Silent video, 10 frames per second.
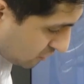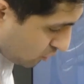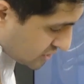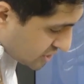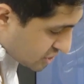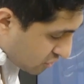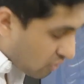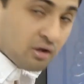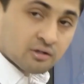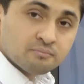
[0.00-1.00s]
which is
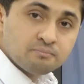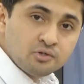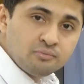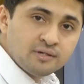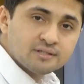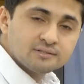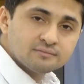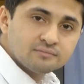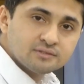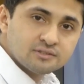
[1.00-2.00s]
called pubic
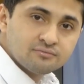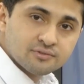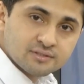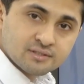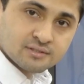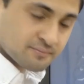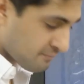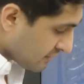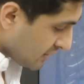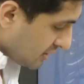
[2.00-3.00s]
symphysis.
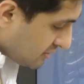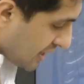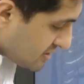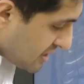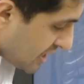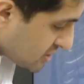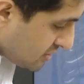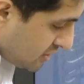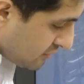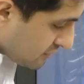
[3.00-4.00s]
That is
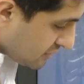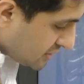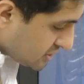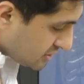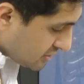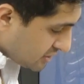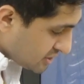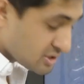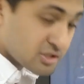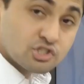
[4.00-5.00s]
actually this
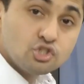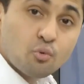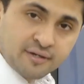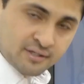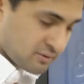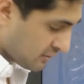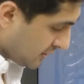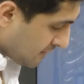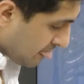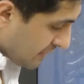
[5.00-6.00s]
is a joint,
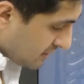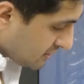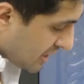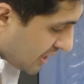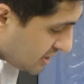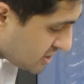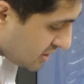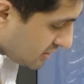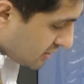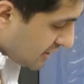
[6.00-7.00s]
okay, that is
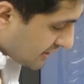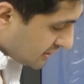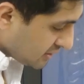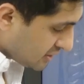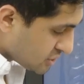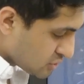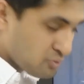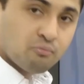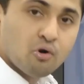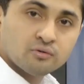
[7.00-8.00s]
connecting these
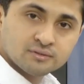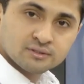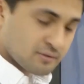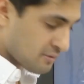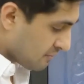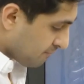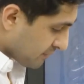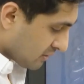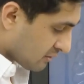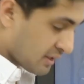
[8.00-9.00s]
two bones.
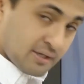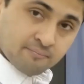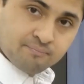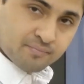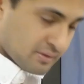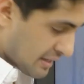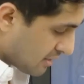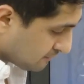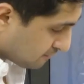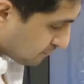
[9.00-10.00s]
Okay.
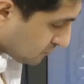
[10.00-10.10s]
Now,